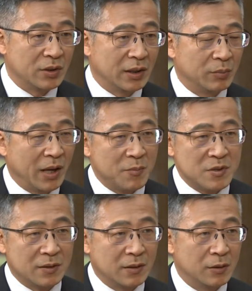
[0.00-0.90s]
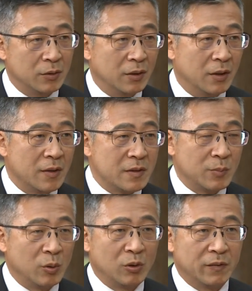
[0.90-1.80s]
And perhaps uh, the
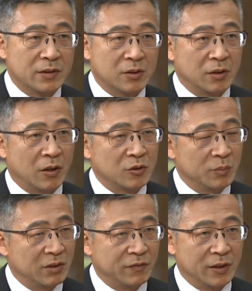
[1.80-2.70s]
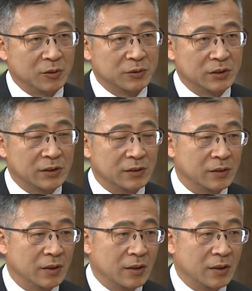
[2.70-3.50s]
spillovers could also be felt in